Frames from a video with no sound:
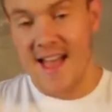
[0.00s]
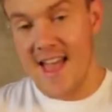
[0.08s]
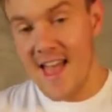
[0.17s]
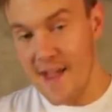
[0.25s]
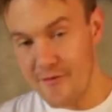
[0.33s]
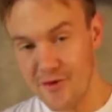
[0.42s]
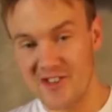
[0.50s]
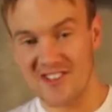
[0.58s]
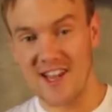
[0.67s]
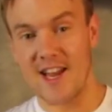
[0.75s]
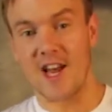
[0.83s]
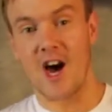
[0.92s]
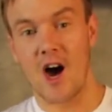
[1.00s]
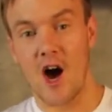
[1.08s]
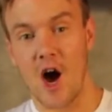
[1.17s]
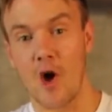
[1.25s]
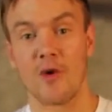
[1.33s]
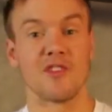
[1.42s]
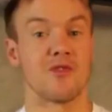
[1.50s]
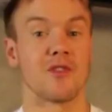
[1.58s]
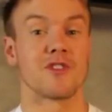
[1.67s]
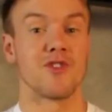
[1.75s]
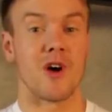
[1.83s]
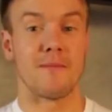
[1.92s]
Every set, I always
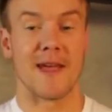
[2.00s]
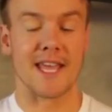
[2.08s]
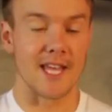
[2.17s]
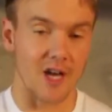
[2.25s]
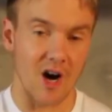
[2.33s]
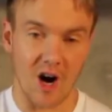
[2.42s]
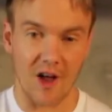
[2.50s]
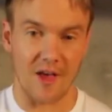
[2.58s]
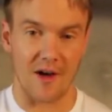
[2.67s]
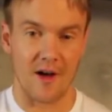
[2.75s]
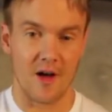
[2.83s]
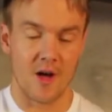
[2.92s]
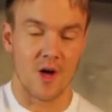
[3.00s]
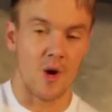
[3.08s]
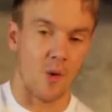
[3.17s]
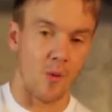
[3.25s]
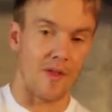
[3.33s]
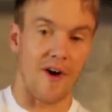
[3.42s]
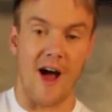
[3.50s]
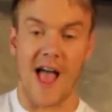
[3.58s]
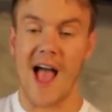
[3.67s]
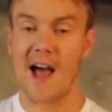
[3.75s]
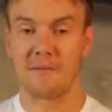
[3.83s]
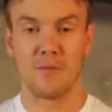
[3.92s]
want to try and make it harder, whether I
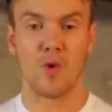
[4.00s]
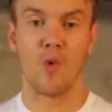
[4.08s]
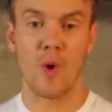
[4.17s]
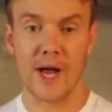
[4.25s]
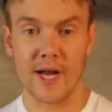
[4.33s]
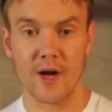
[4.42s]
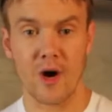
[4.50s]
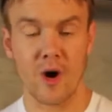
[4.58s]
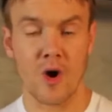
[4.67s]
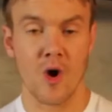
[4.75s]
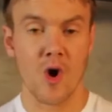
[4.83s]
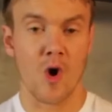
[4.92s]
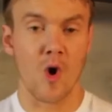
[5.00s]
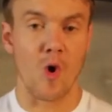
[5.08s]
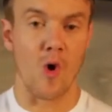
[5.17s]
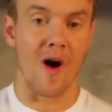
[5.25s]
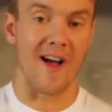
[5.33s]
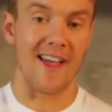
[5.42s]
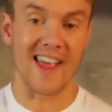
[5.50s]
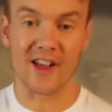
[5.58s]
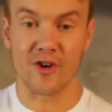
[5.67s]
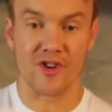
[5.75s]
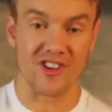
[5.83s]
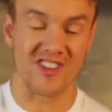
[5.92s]
add more weight or I
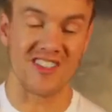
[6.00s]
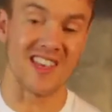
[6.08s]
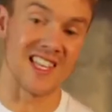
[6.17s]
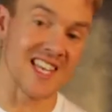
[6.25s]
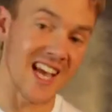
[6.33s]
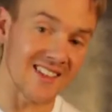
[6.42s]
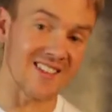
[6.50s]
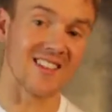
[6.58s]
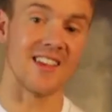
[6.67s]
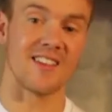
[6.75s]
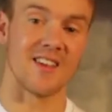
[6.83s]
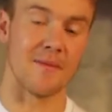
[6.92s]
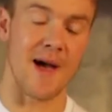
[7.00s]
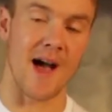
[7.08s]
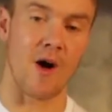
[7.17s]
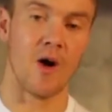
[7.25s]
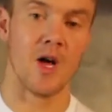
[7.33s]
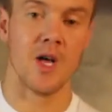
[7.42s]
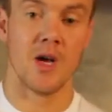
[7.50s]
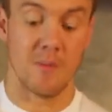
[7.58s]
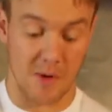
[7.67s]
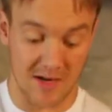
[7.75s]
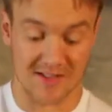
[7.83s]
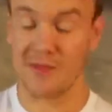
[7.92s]
increase the intensity somehow
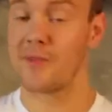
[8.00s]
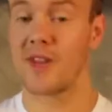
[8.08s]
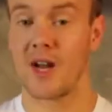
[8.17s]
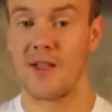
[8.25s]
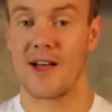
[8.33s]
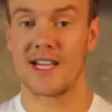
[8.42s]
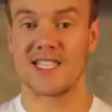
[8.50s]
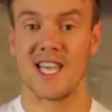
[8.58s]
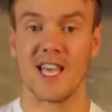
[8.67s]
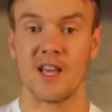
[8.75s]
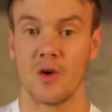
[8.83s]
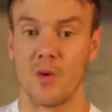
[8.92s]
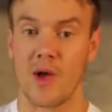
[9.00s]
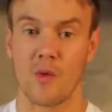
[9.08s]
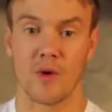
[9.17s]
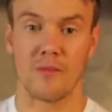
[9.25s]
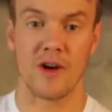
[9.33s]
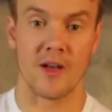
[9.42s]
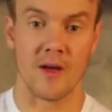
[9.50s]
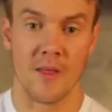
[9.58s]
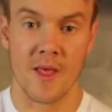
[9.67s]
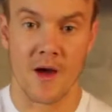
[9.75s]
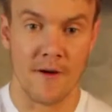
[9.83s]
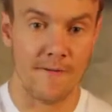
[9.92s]
by something like that, taking away one of my
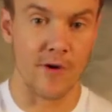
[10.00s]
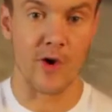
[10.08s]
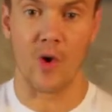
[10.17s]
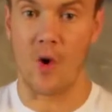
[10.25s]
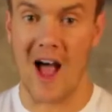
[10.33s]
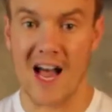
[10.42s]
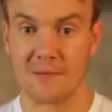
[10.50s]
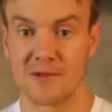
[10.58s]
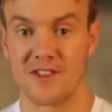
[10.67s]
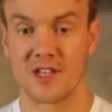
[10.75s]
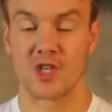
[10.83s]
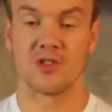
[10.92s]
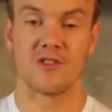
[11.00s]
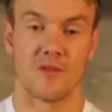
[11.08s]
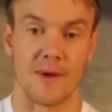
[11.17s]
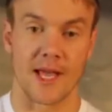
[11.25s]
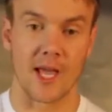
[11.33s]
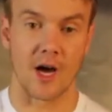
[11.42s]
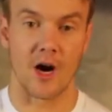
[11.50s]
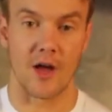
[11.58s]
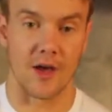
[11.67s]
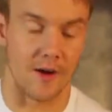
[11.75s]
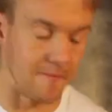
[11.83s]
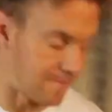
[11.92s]
foot or hand positions to make it harder.